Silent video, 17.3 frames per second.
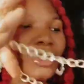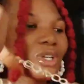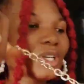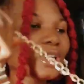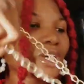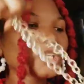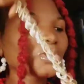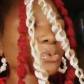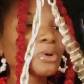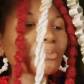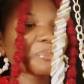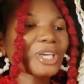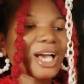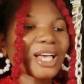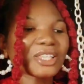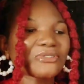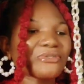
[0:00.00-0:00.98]
Okay, it
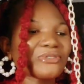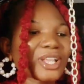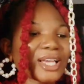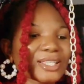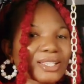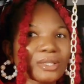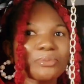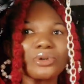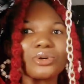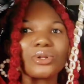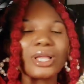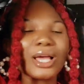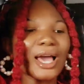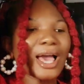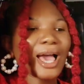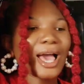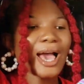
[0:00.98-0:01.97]
won't be as flexible